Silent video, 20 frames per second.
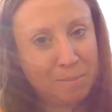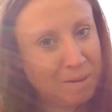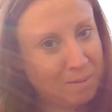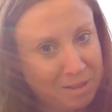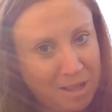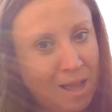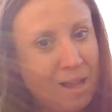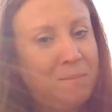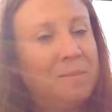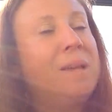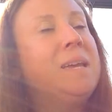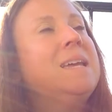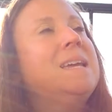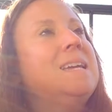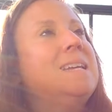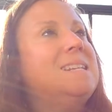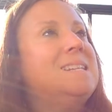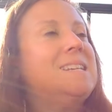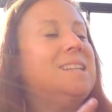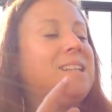and climbed
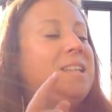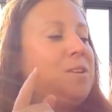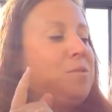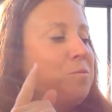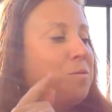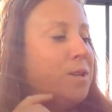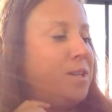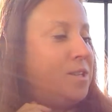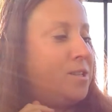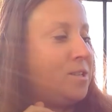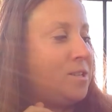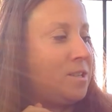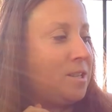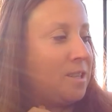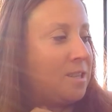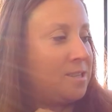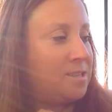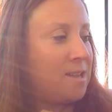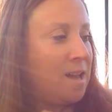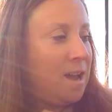until he reached to
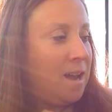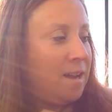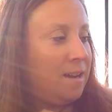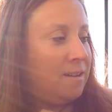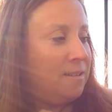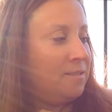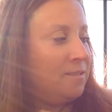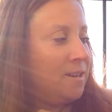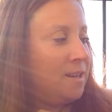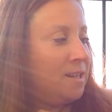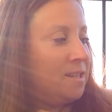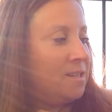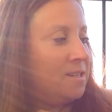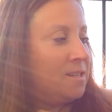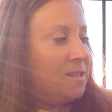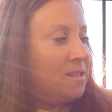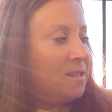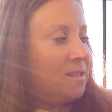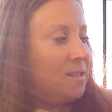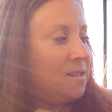the sky, right?
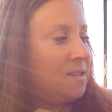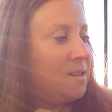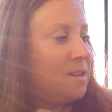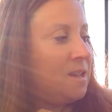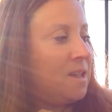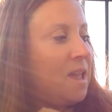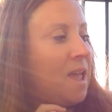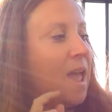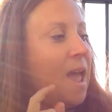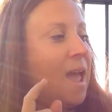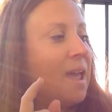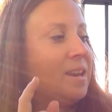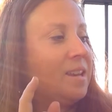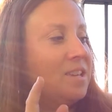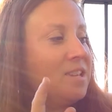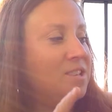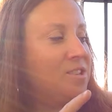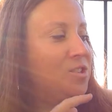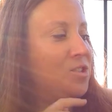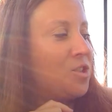And
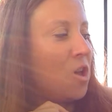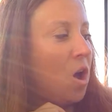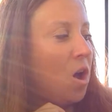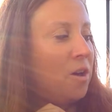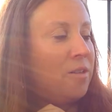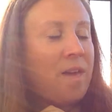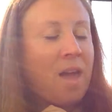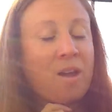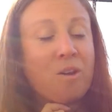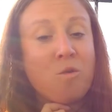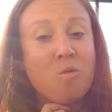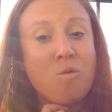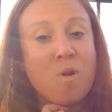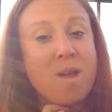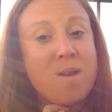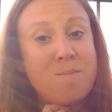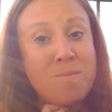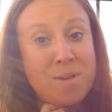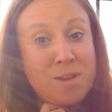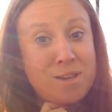he saw that
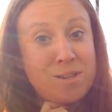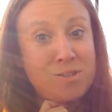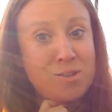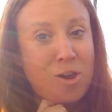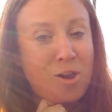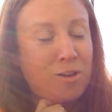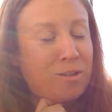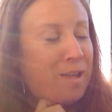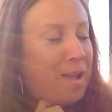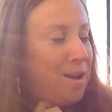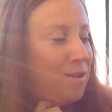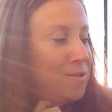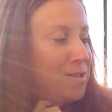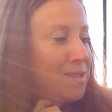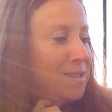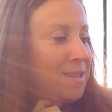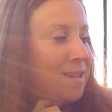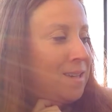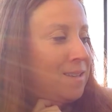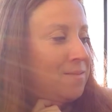great big tall house
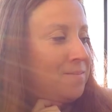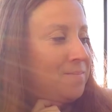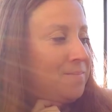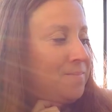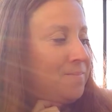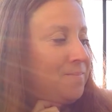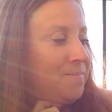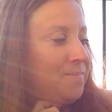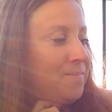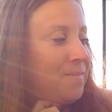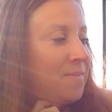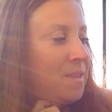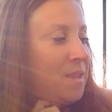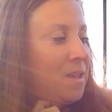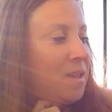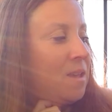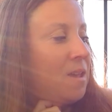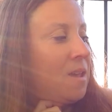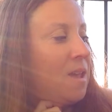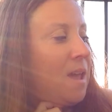again.
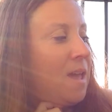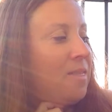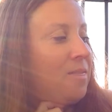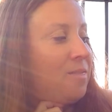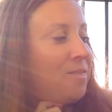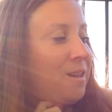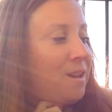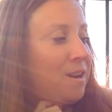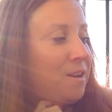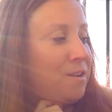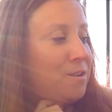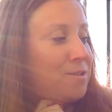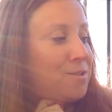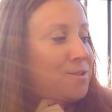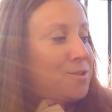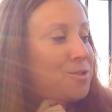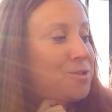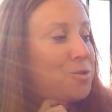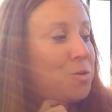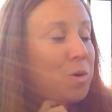And there,
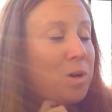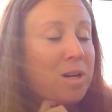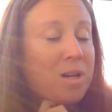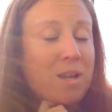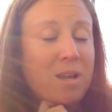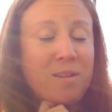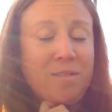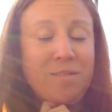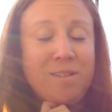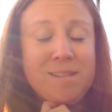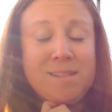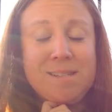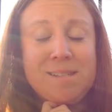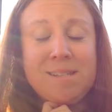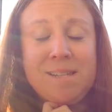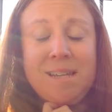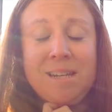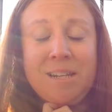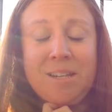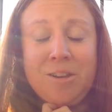sure enough,
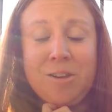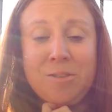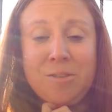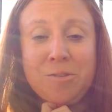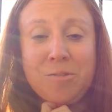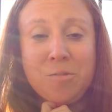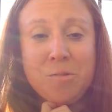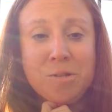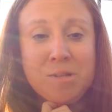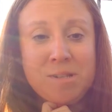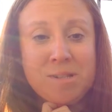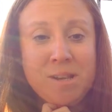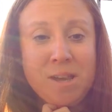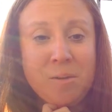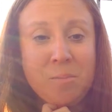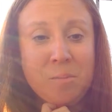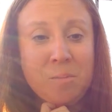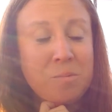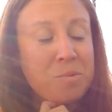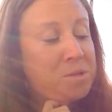standing on the
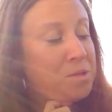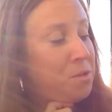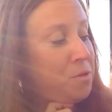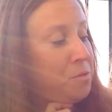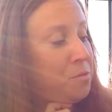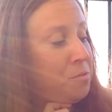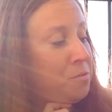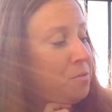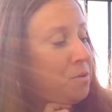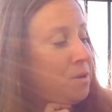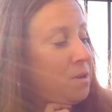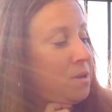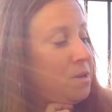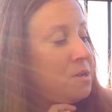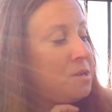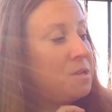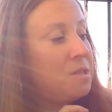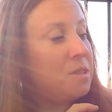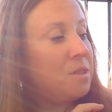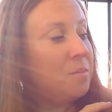doorstep was who?
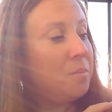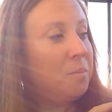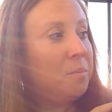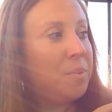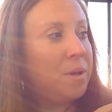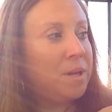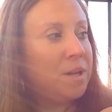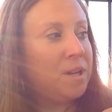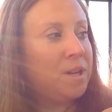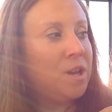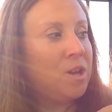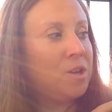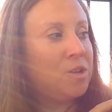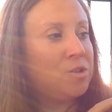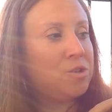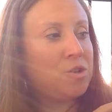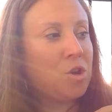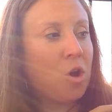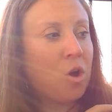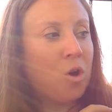The big
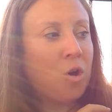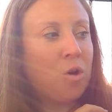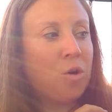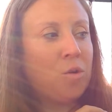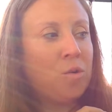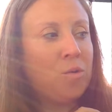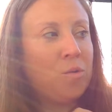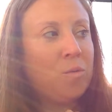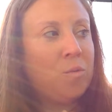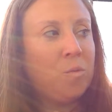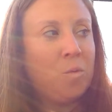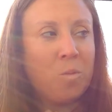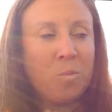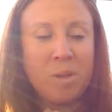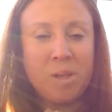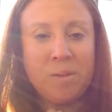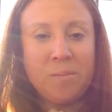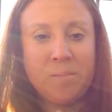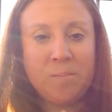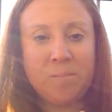tall
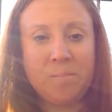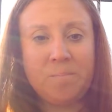woman.